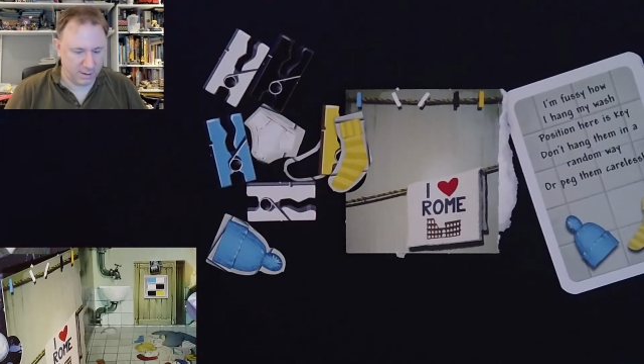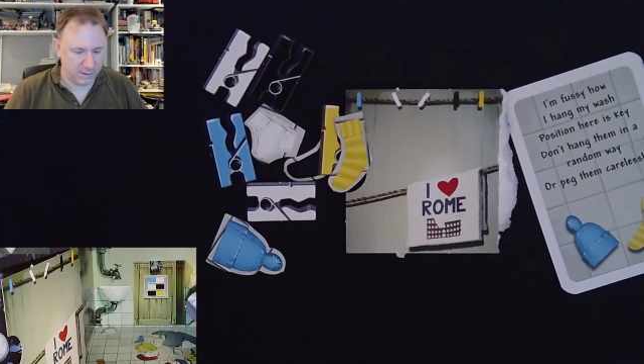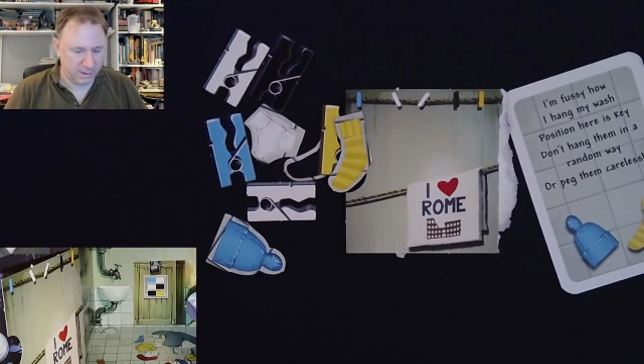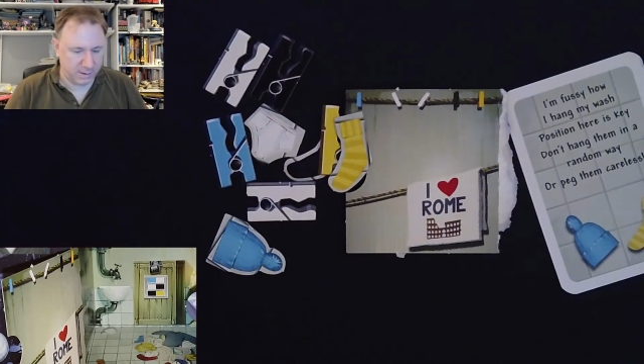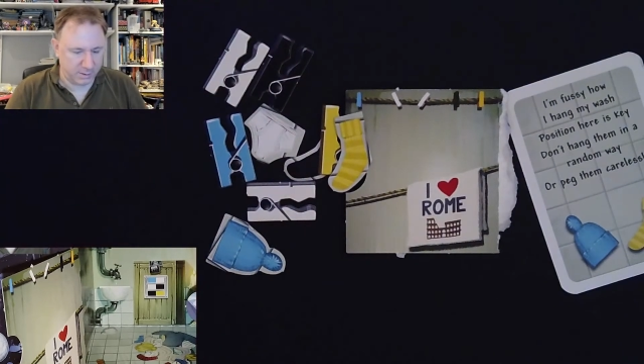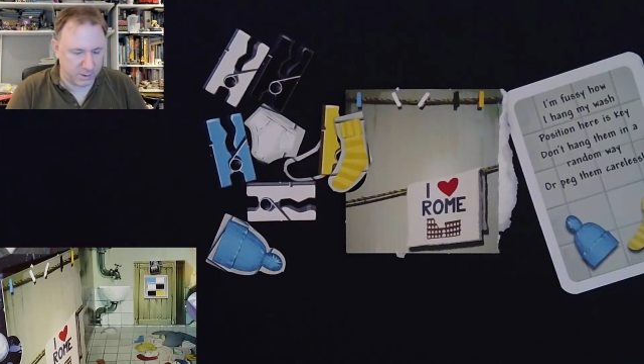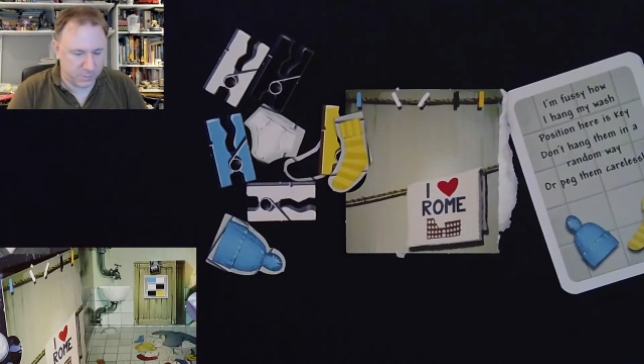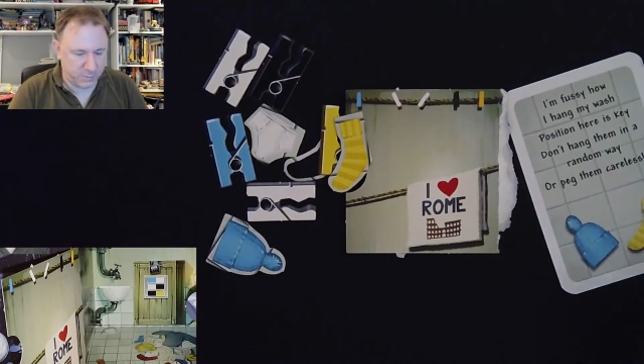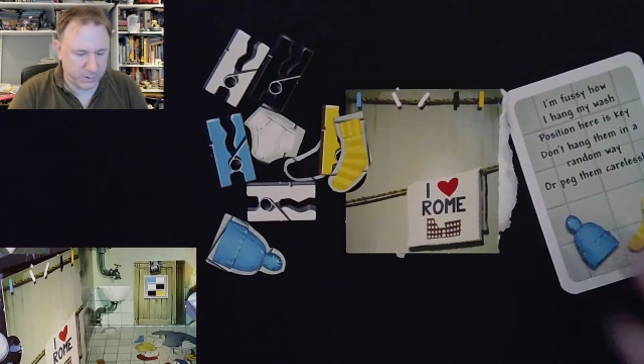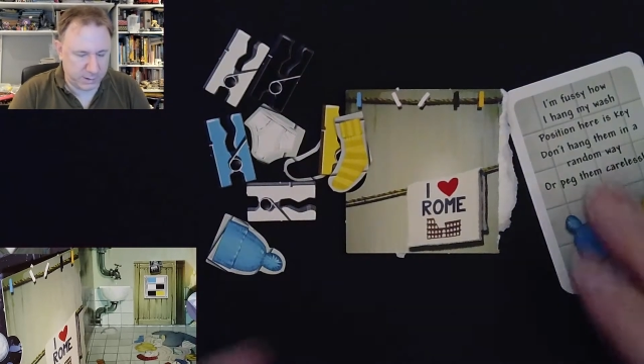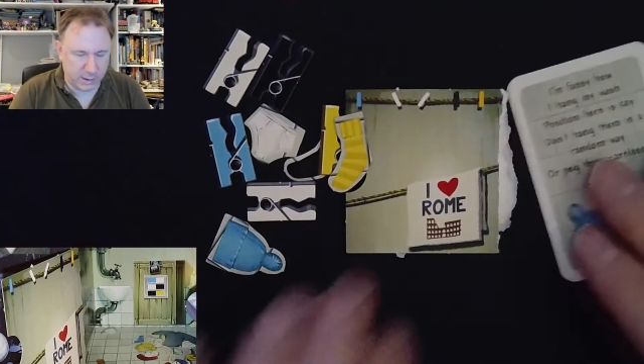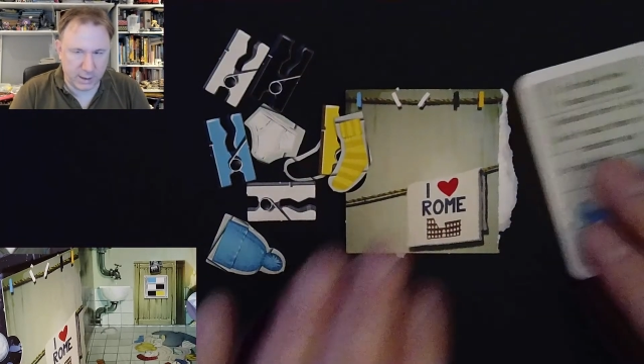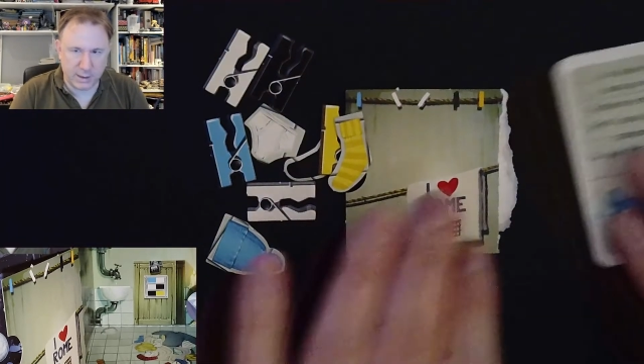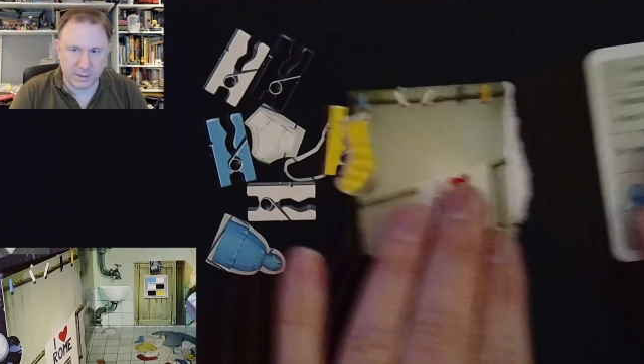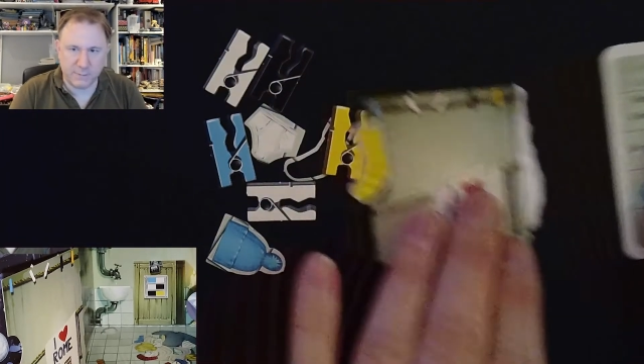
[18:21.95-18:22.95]
So this
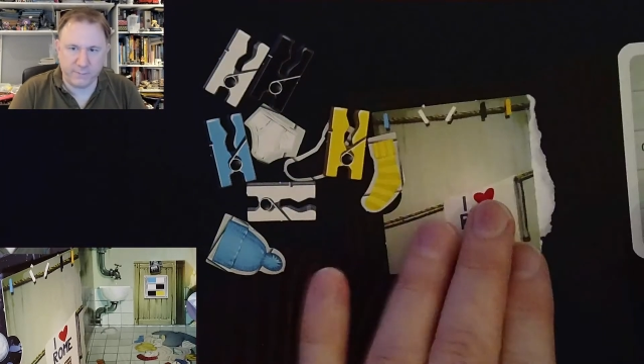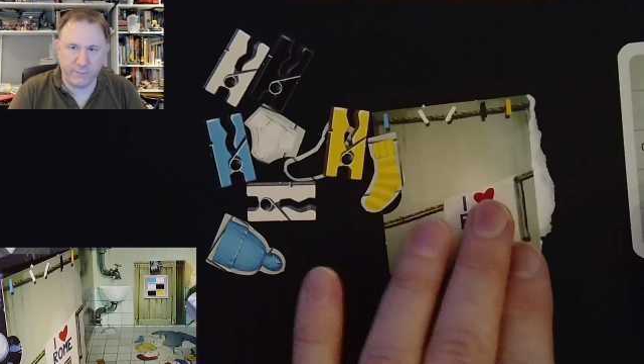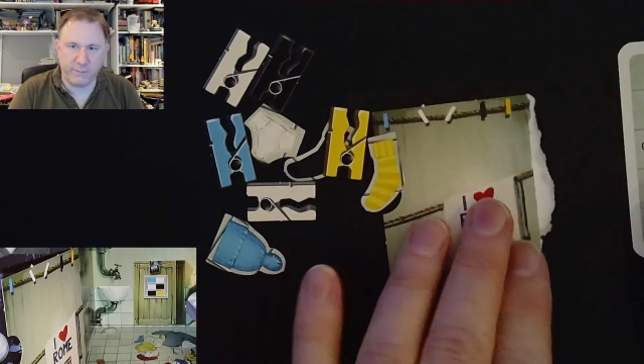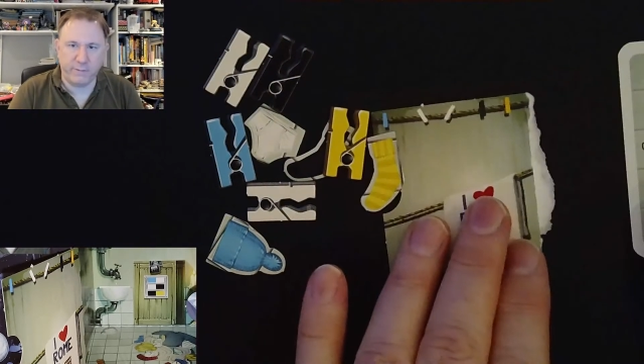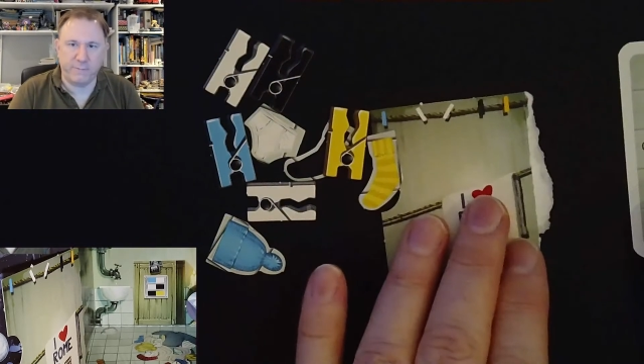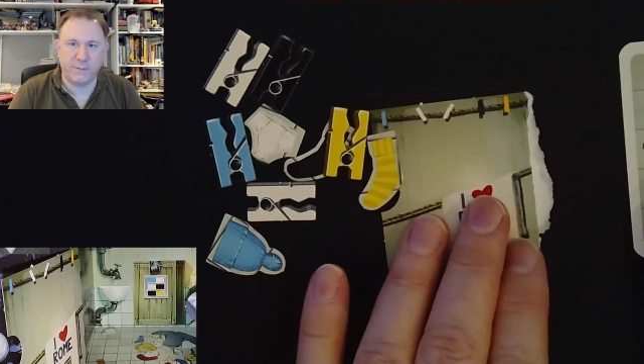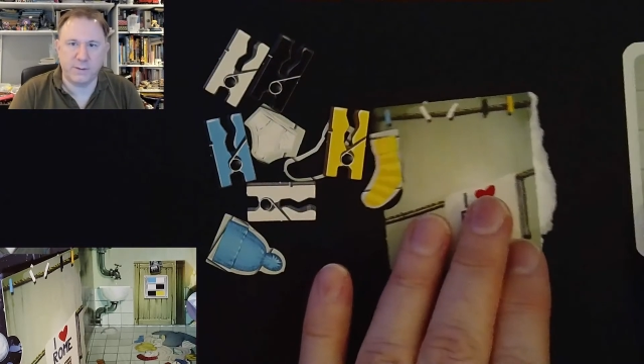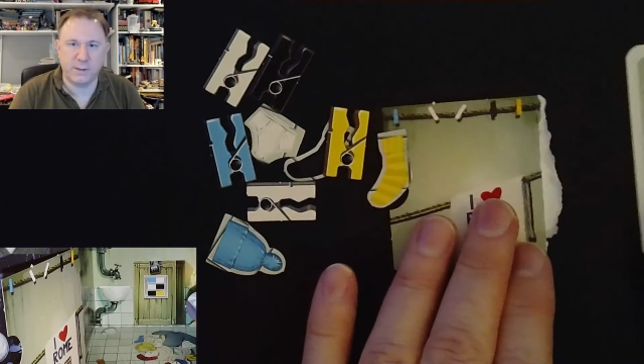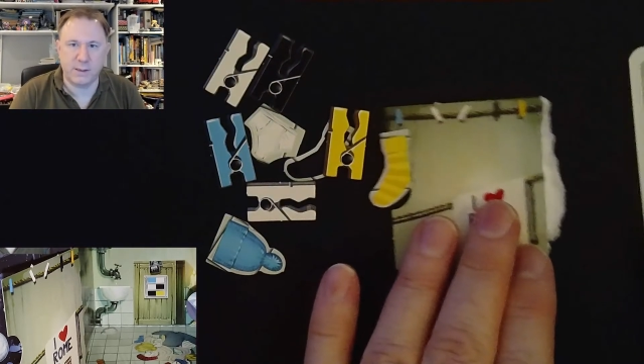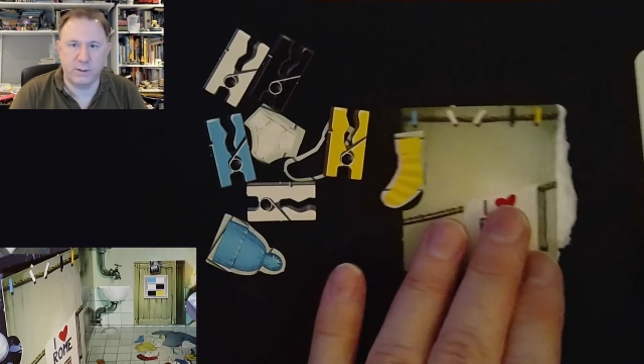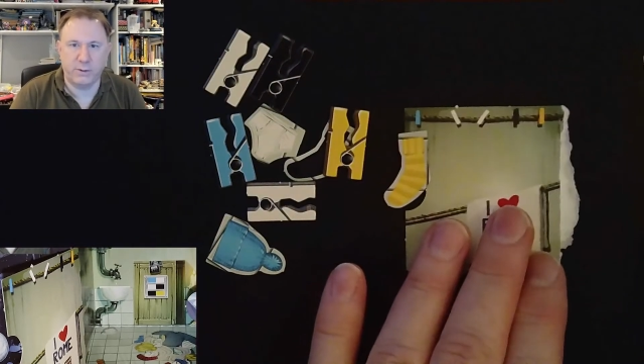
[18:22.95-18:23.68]
puzzle is very fussy,